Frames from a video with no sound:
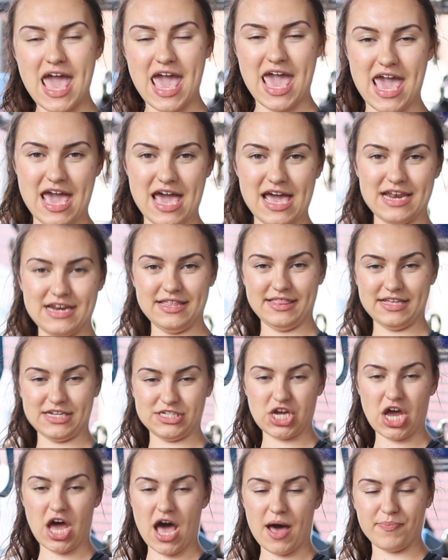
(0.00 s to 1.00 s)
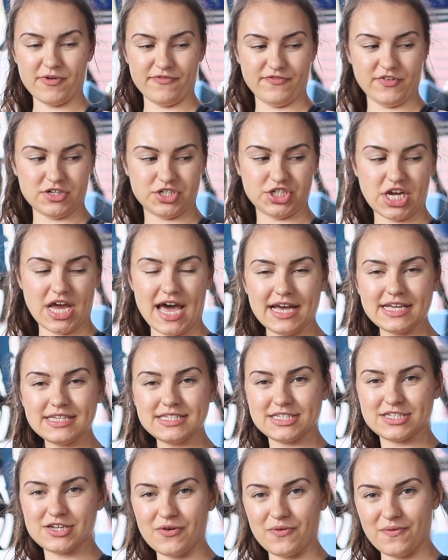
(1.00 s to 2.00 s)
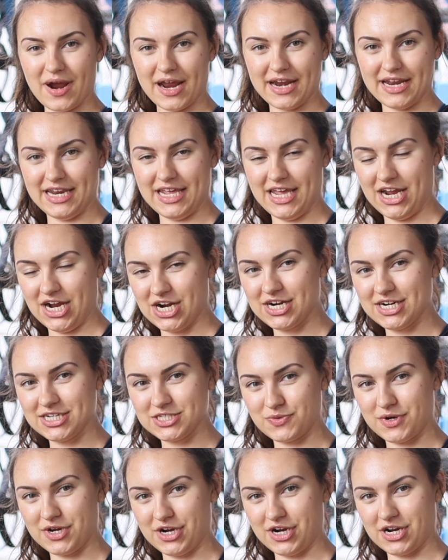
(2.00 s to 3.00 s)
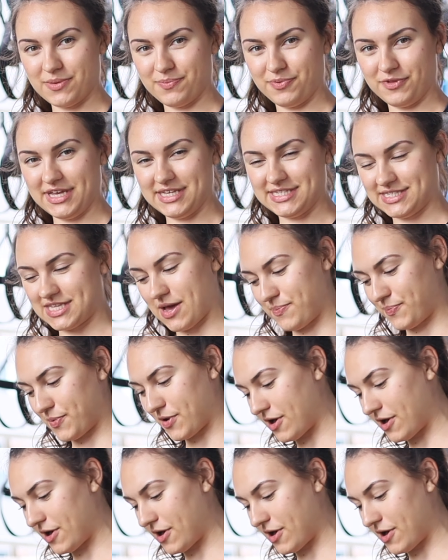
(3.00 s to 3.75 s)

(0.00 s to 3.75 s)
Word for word: and the top of your chest, right in here is where you're gonna place that